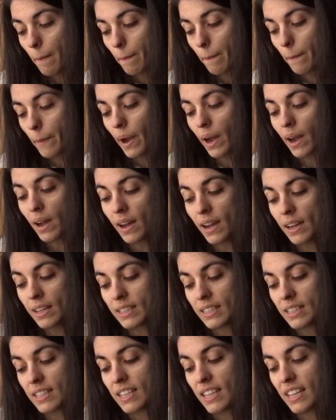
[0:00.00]

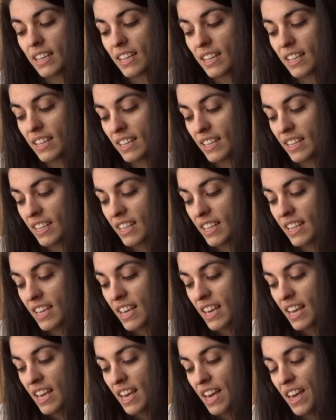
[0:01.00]
but
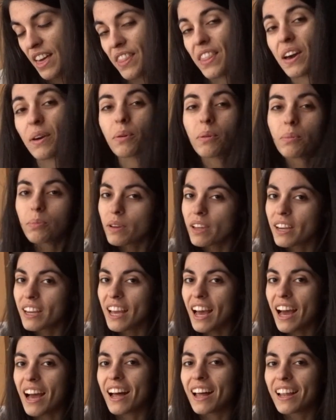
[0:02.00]
that will
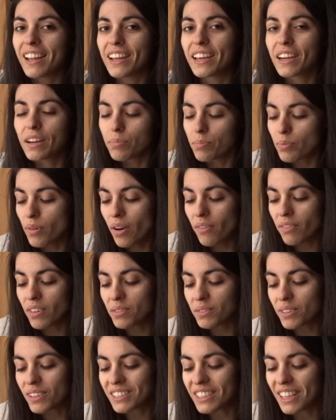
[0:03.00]
be a later
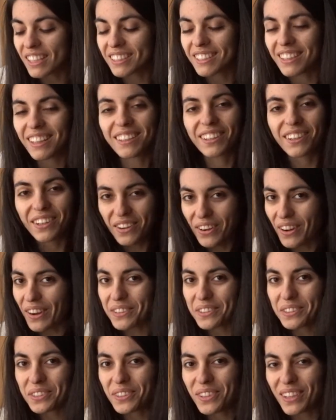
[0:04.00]
problem because I still don't know
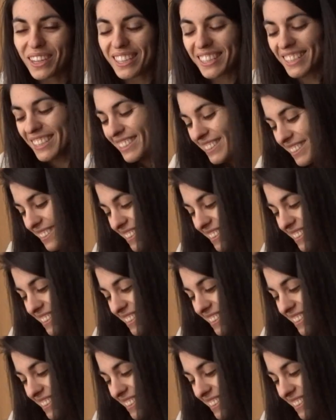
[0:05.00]
how to do it.